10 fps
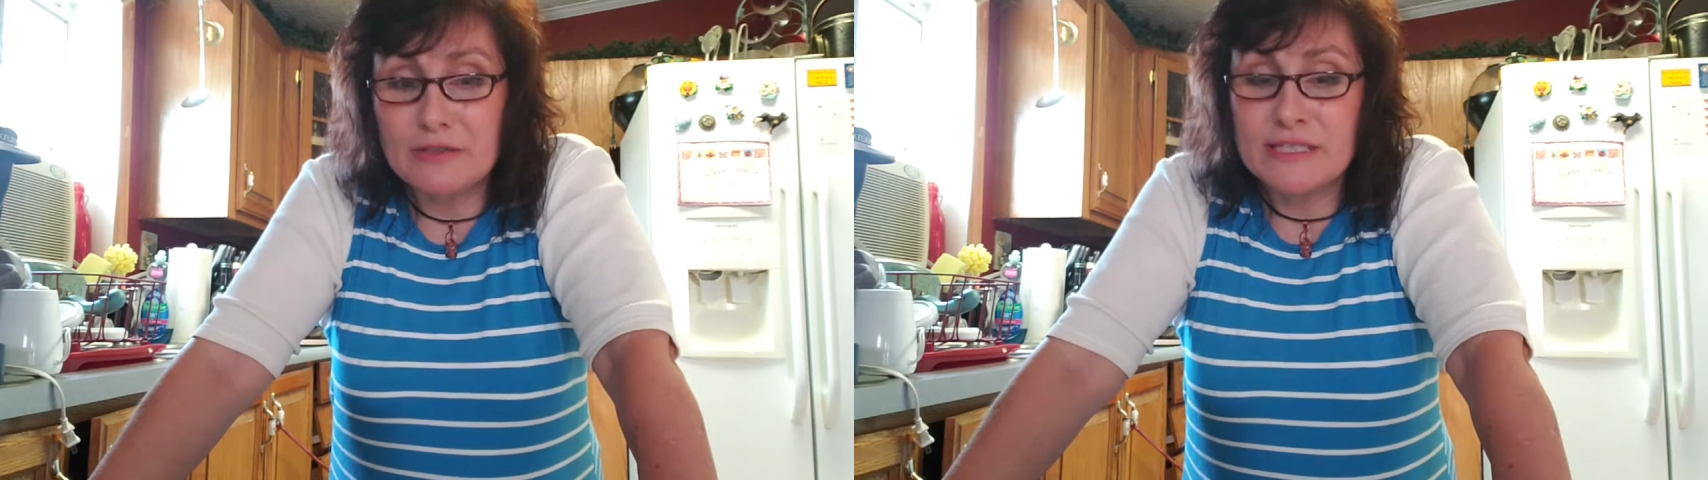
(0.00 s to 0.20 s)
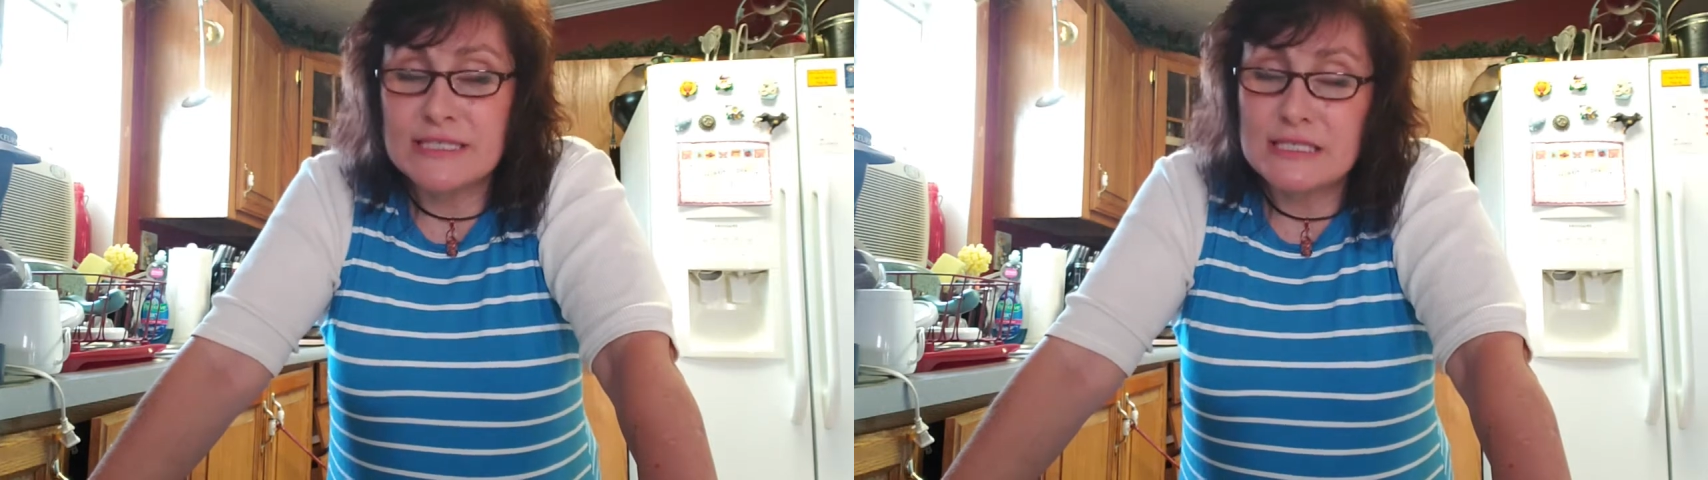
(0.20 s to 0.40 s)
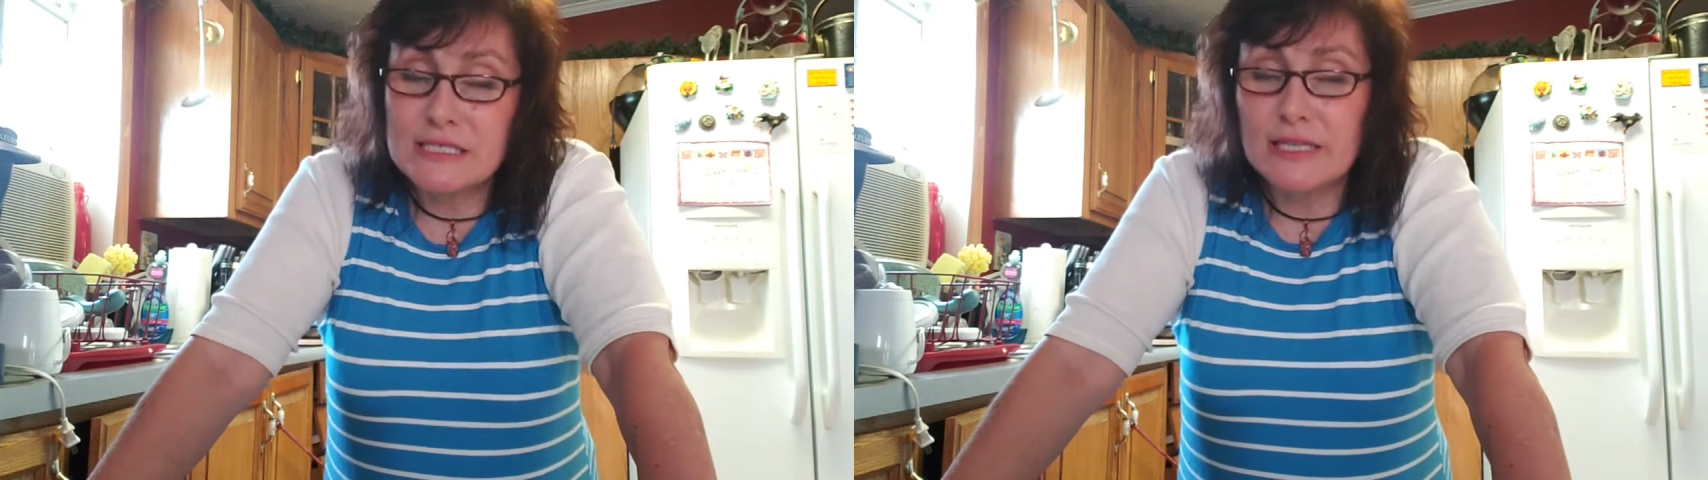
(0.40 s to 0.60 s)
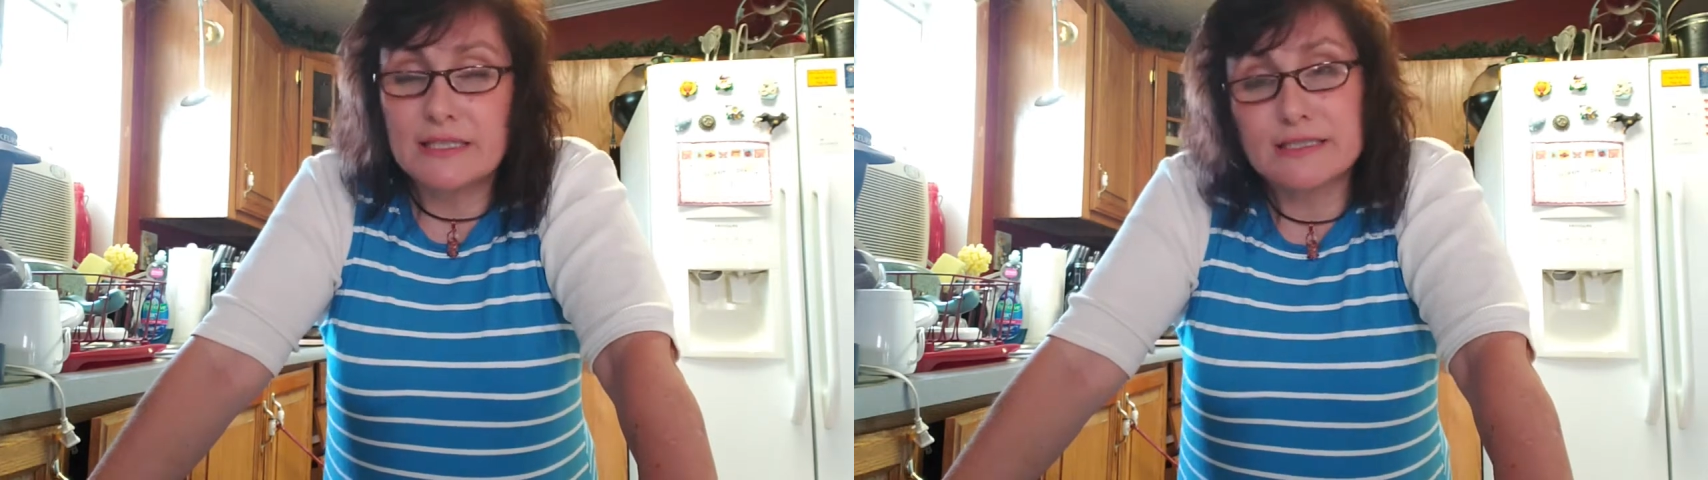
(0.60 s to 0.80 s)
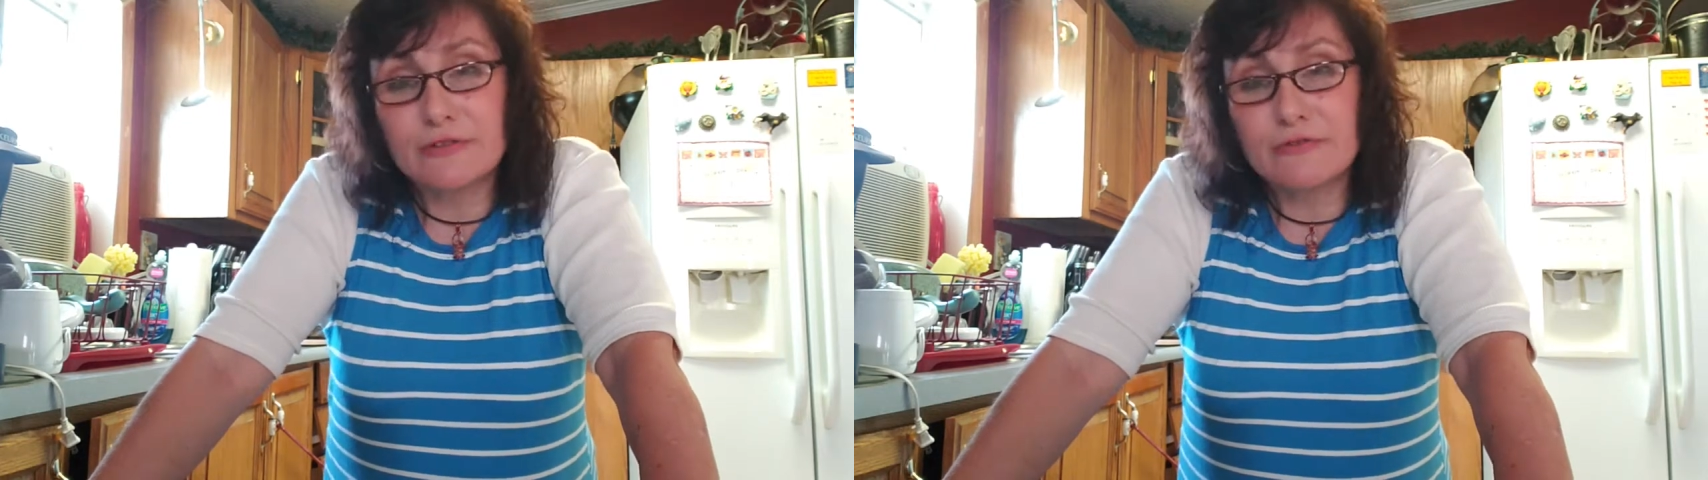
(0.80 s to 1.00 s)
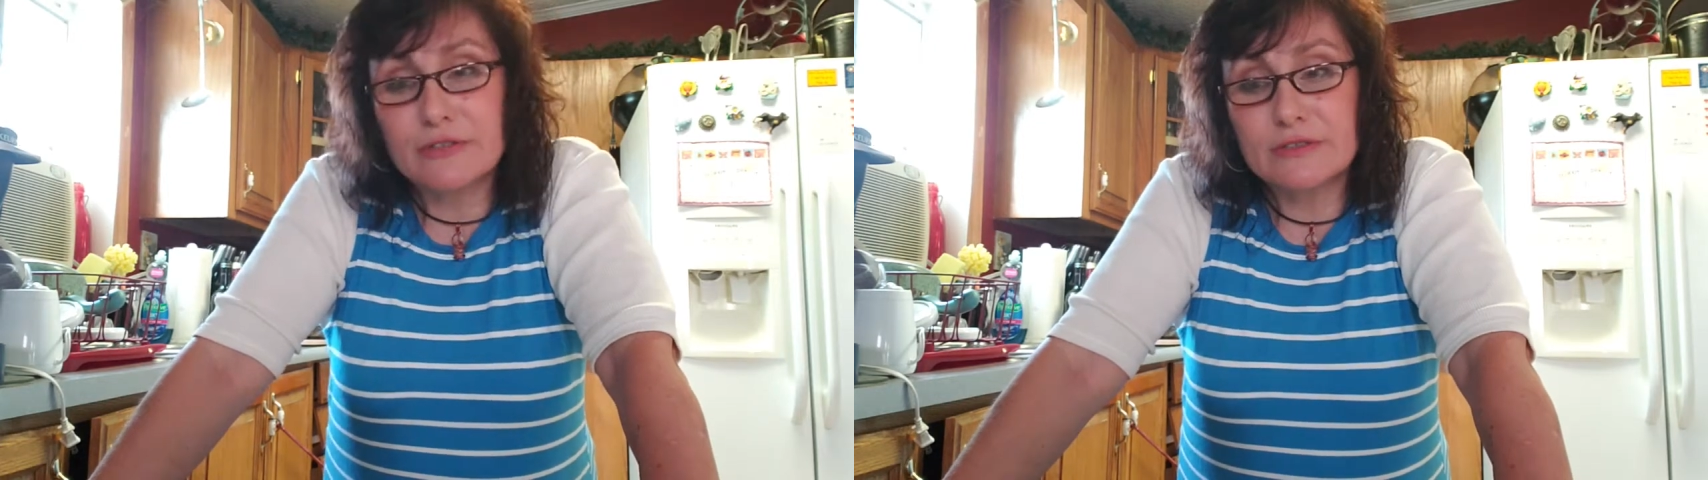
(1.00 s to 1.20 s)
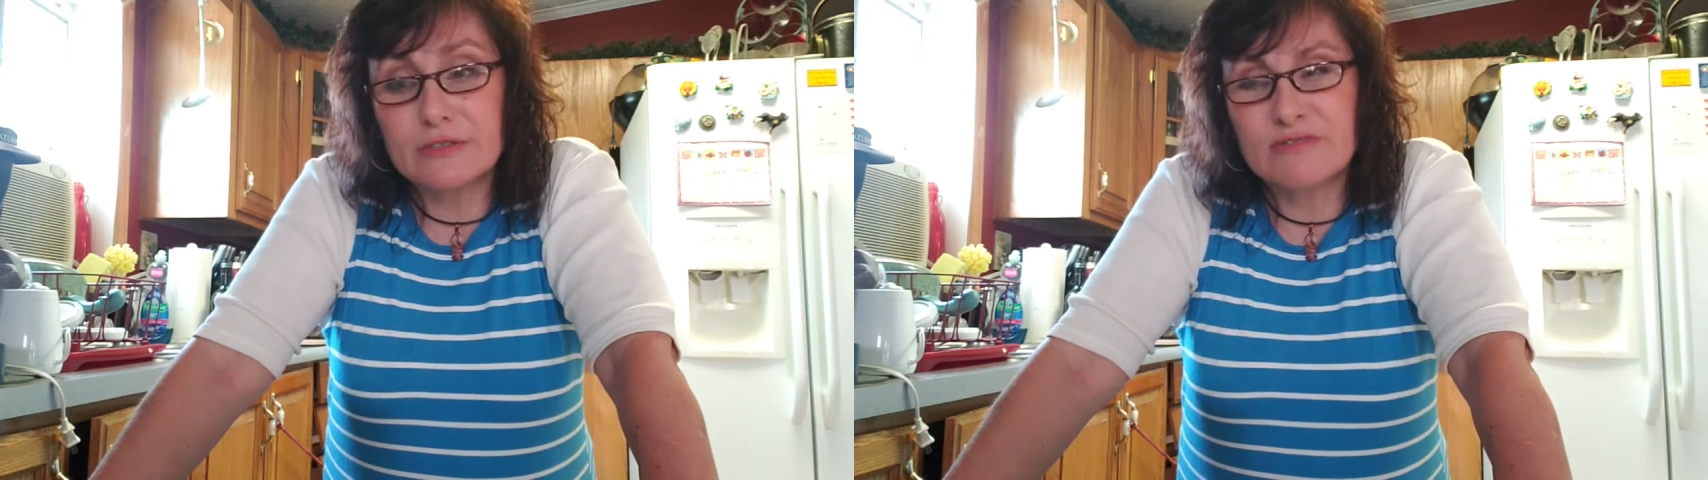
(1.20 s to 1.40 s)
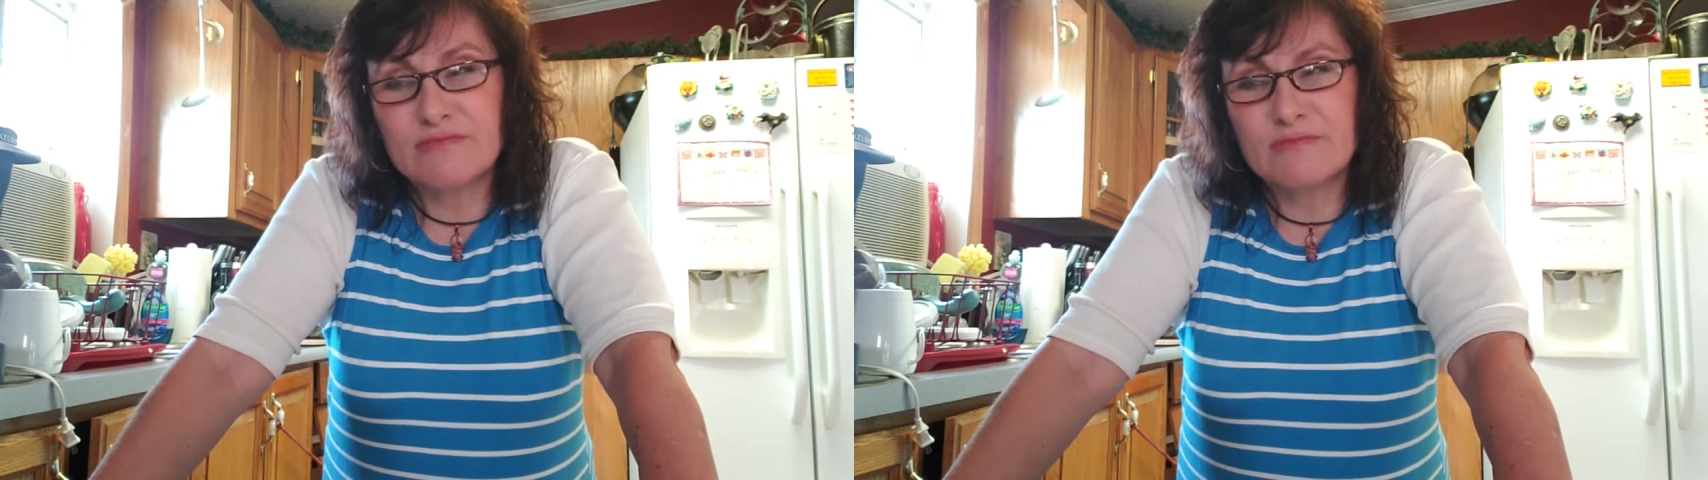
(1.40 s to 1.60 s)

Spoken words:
It is slightly different,